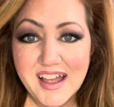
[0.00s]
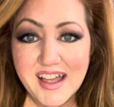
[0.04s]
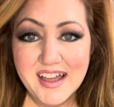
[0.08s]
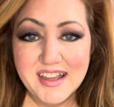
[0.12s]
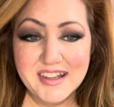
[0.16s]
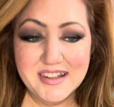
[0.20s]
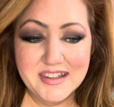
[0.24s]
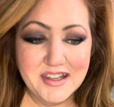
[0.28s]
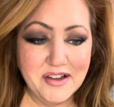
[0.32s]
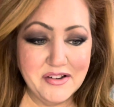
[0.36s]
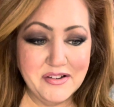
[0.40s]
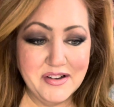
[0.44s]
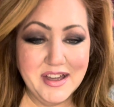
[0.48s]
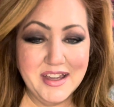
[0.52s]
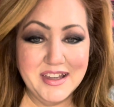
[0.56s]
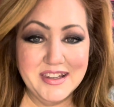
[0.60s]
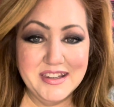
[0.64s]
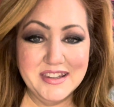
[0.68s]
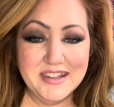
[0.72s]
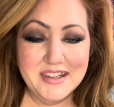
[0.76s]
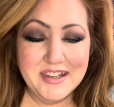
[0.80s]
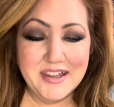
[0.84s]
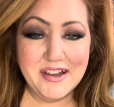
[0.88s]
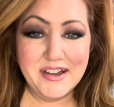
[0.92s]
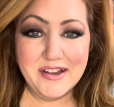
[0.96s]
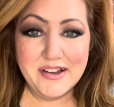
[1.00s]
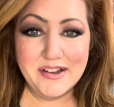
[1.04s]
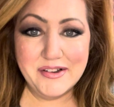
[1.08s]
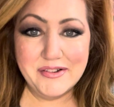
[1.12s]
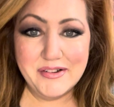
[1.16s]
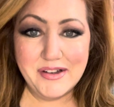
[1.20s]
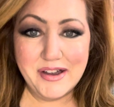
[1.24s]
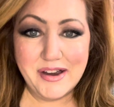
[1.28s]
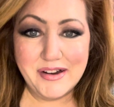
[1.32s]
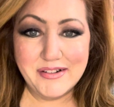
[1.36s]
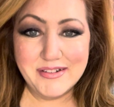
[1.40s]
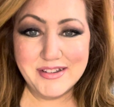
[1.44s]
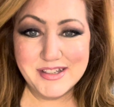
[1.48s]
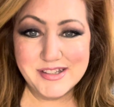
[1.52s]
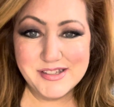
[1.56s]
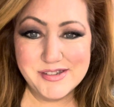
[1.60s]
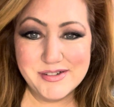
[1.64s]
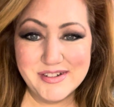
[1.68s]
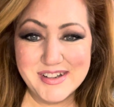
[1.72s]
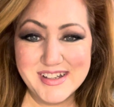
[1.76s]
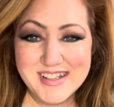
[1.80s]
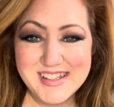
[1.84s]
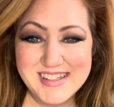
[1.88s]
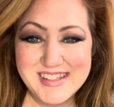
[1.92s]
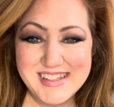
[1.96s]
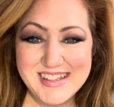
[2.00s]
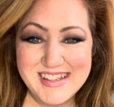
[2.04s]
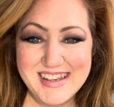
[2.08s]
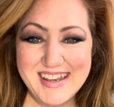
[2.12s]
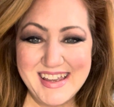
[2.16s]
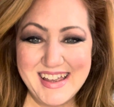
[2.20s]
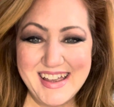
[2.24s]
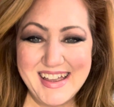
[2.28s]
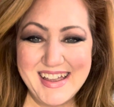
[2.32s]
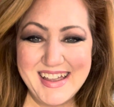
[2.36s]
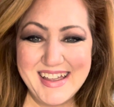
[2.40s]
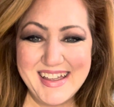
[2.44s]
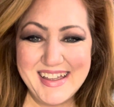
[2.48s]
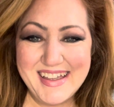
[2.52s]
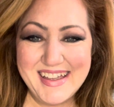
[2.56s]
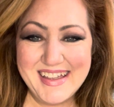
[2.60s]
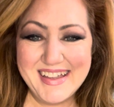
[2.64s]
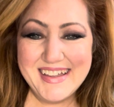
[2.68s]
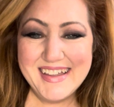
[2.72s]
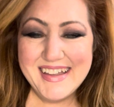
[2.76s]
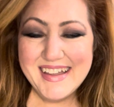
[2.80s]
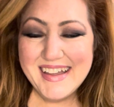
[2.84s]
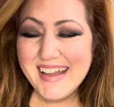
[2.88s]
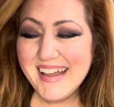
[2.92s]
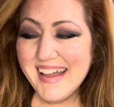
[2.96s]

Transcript: Hello, hello. How are you doing today?